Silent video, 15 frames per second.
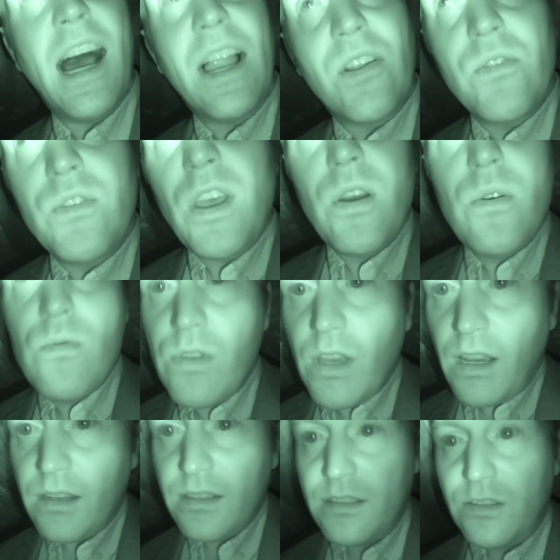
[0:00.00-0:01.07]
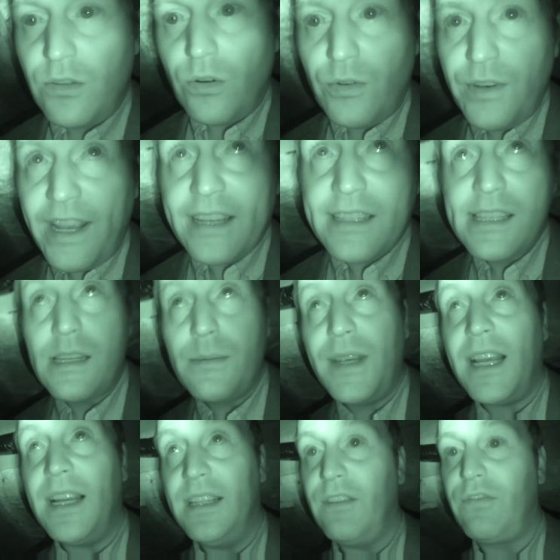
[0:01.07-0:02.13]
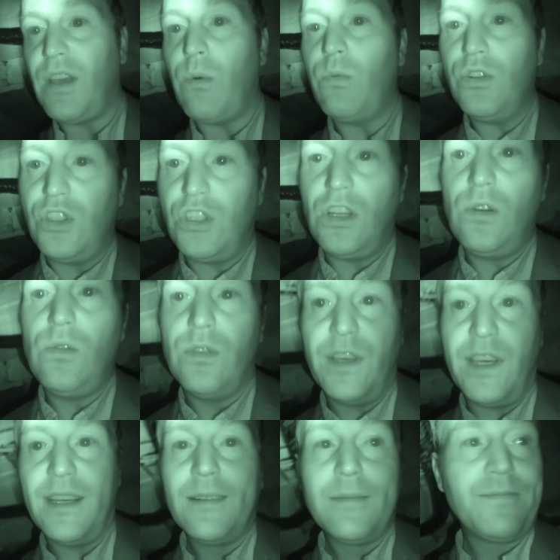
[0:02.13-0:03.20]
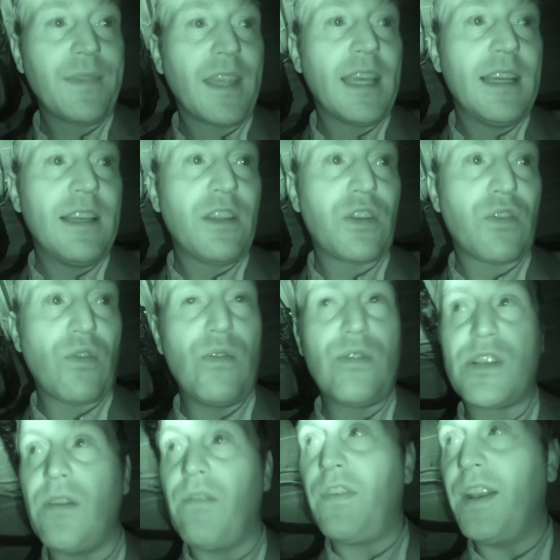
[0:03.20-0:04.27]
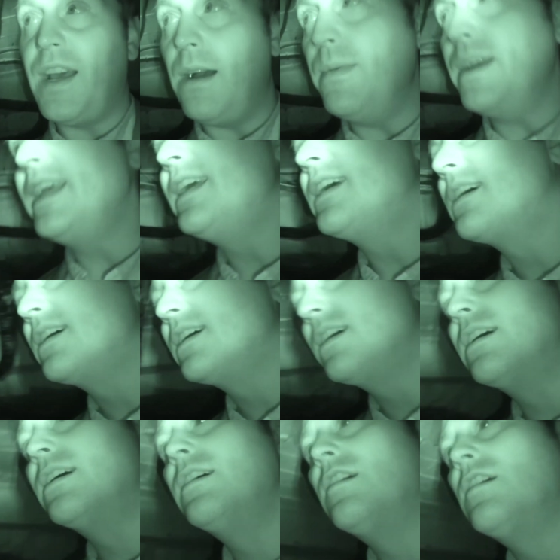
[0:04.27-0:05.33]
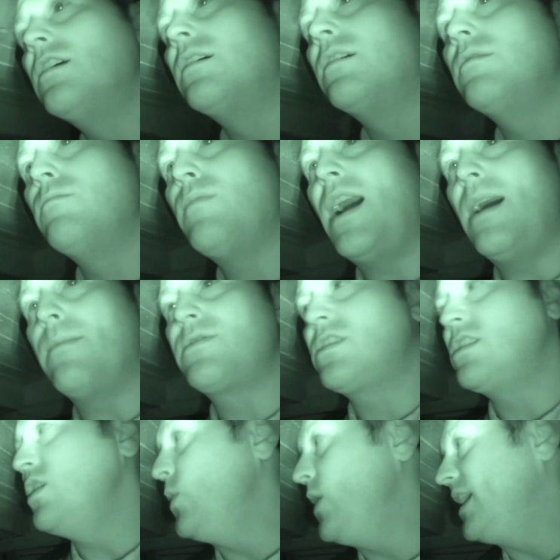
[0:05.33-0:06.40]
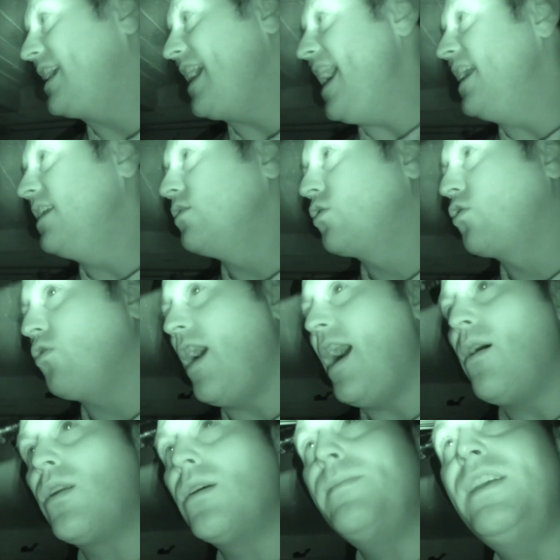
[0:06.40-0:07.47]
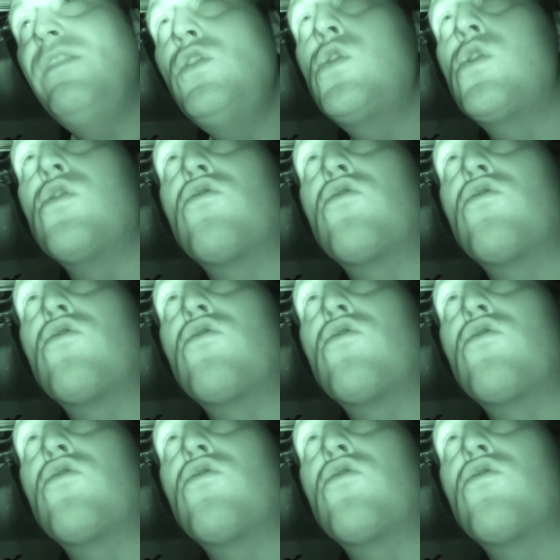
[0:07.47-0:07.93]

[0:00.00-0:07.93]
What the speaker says: I'll know that you're next to me. If that was you that threw something at me, perhaps do it again or growl at me. If you can